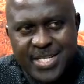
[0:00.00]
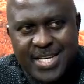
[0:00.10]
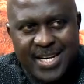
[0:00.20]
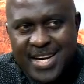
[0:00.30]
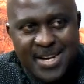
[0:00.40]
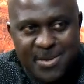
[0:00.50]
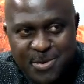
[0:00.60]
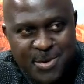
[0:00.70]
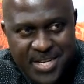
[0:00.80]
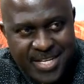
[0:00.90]
practically an
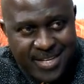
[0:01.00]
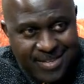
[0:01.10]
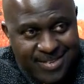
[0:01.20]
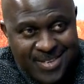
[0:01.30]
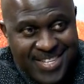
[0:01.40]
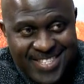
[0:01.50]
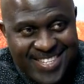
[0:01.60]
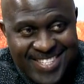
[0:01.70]
authority on this